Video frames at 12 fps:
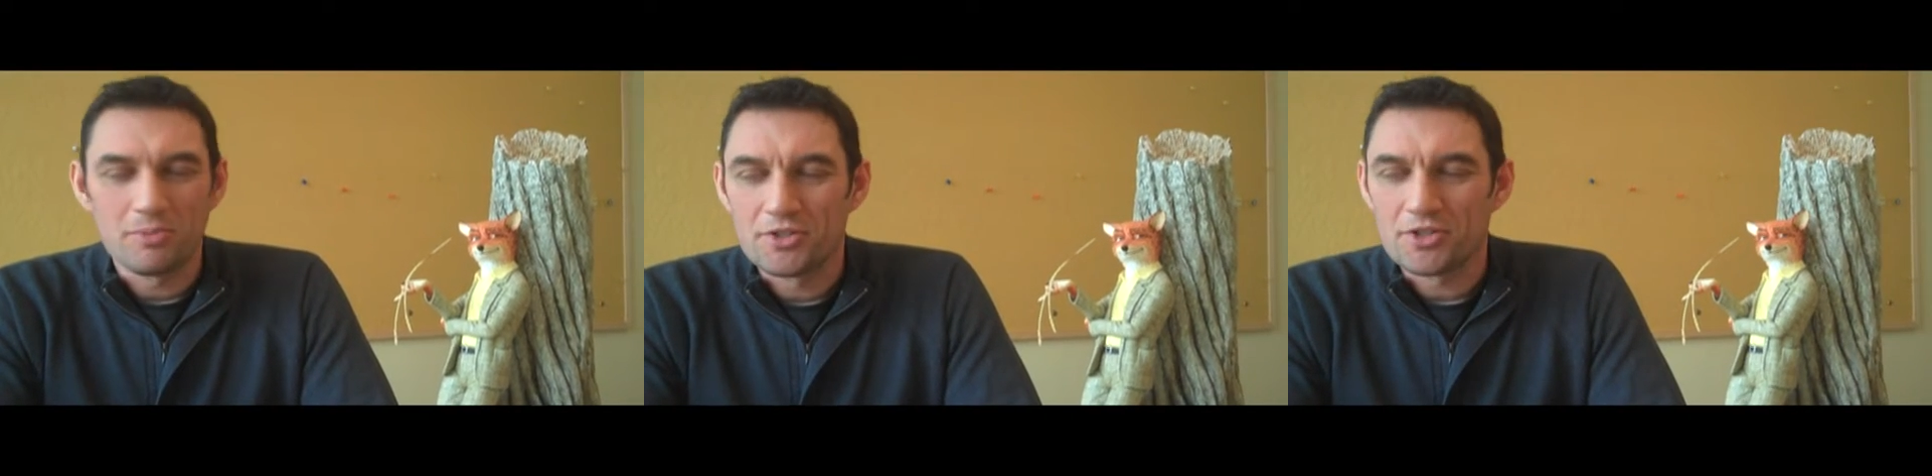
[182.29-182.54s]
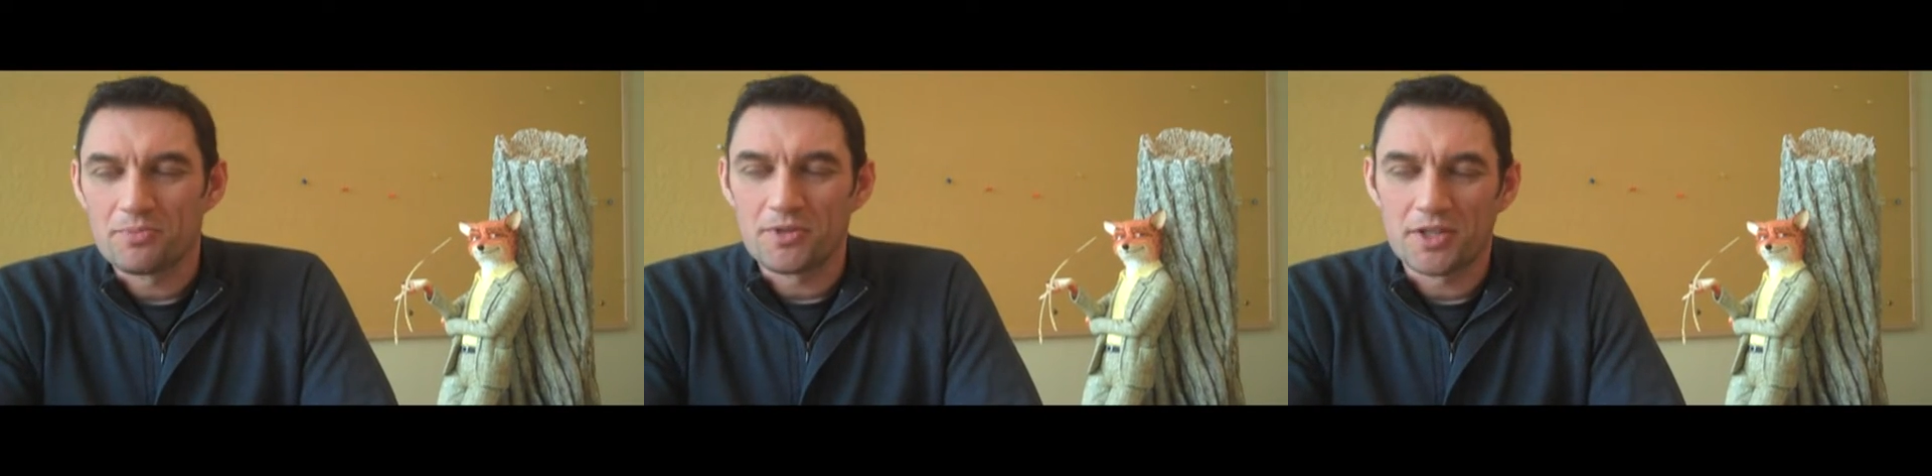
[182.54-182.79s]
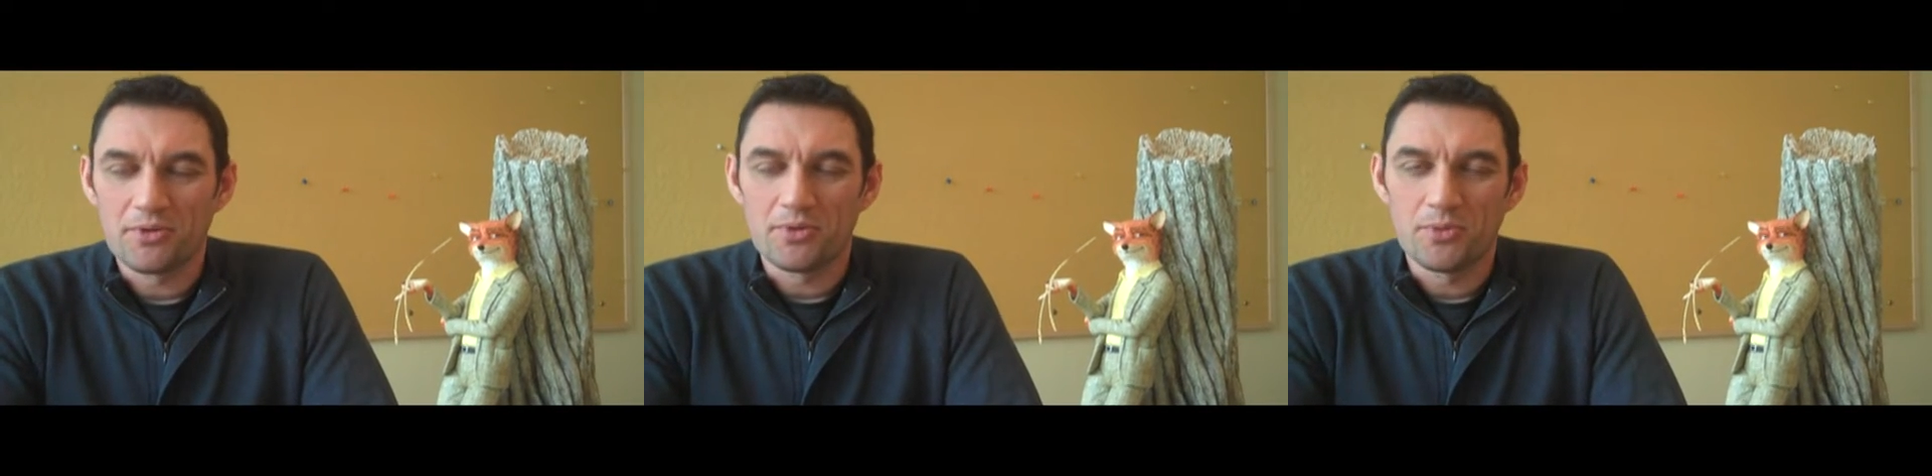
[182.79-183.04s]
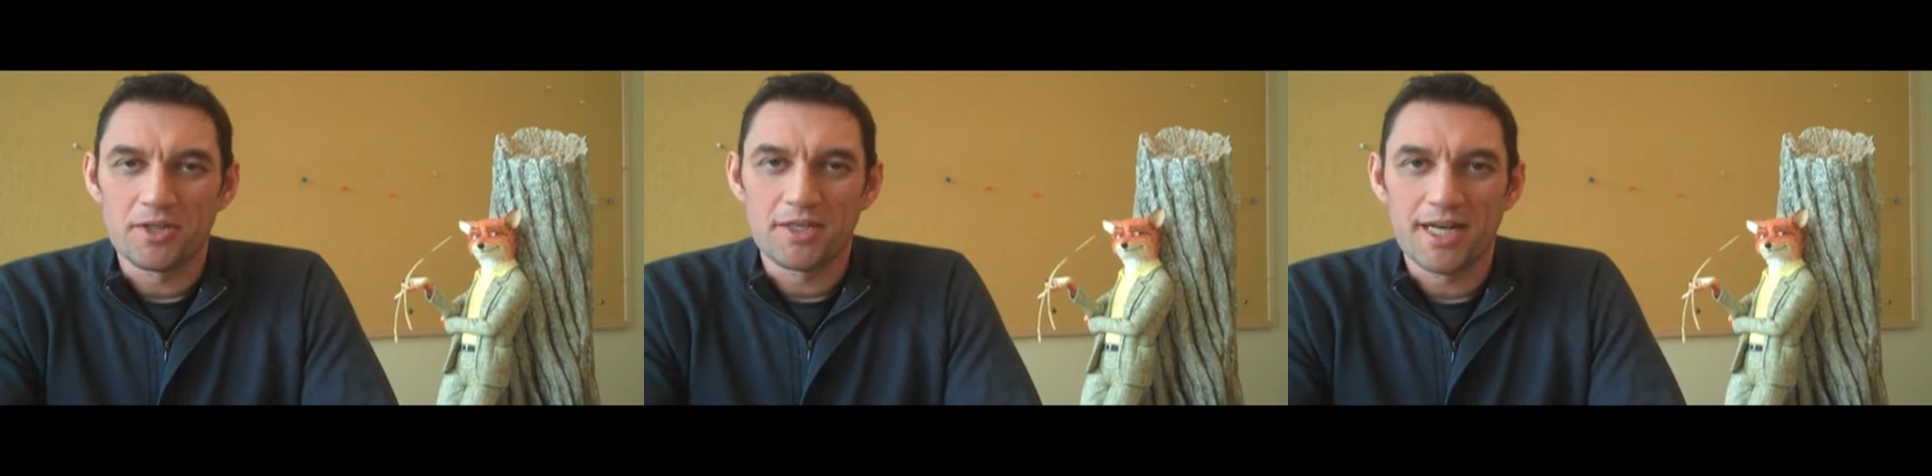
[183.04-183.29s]
something that we
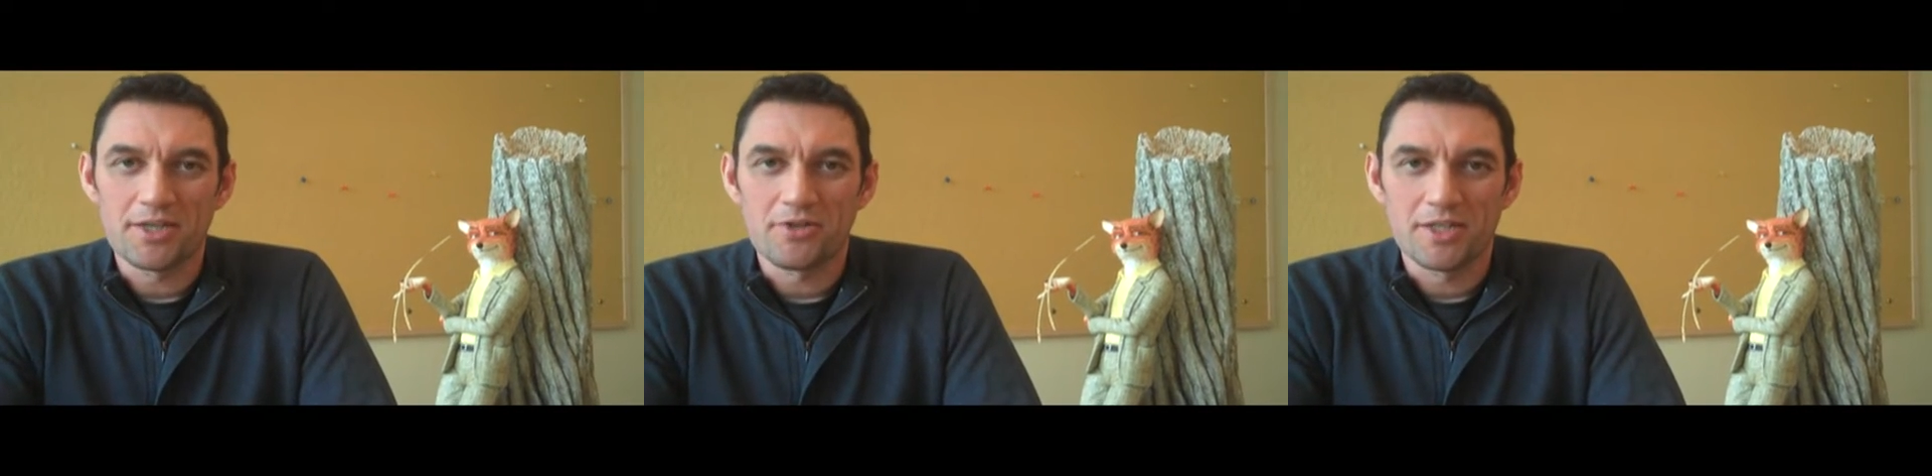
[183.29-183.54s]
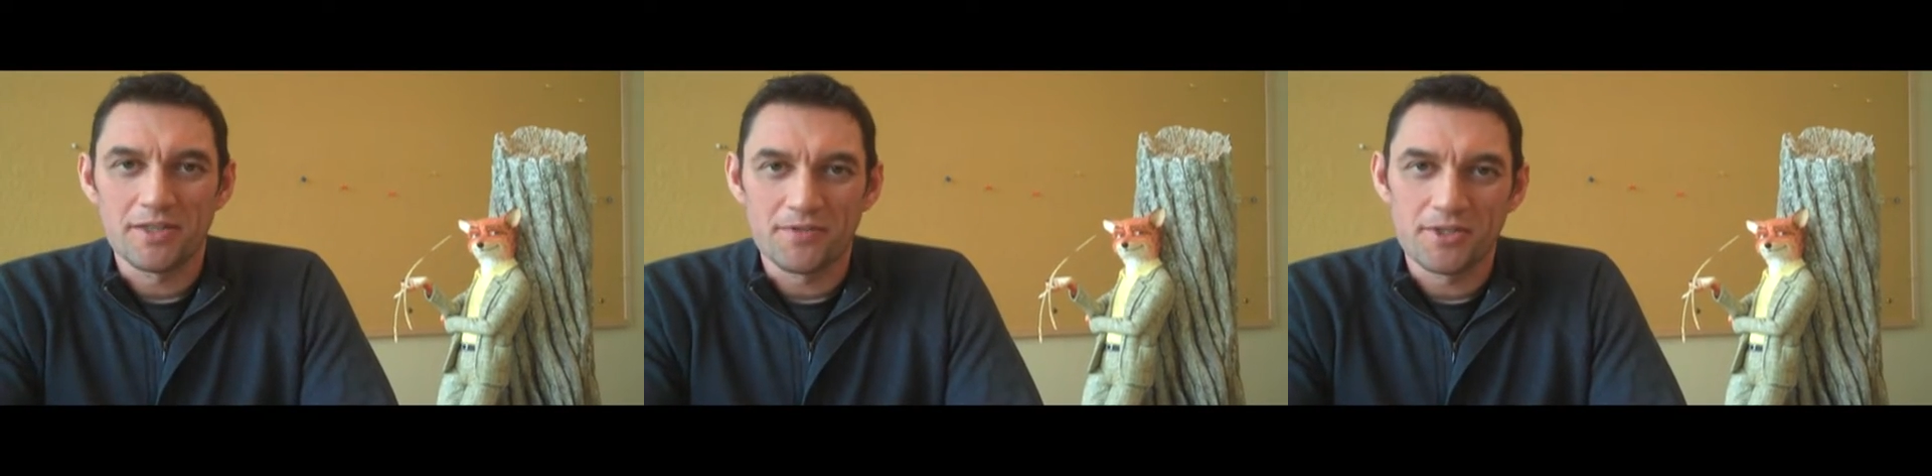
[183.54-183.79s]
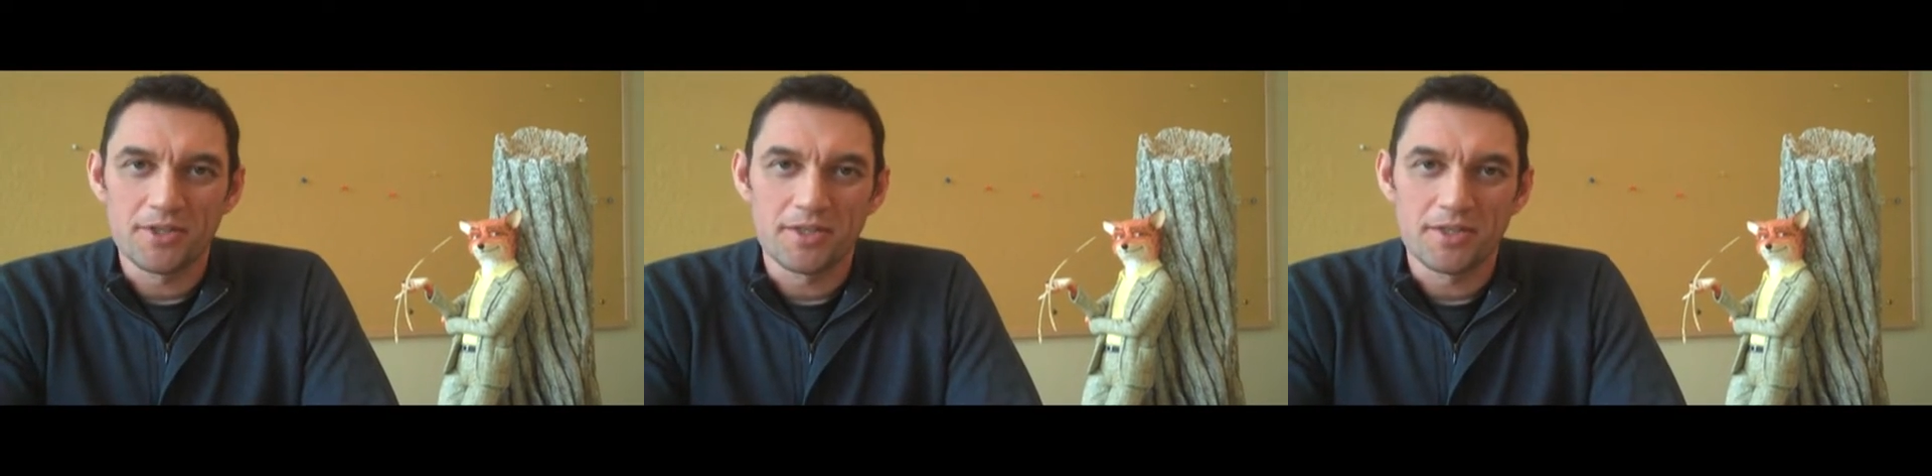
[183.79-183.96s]
wouldn't naturally have done,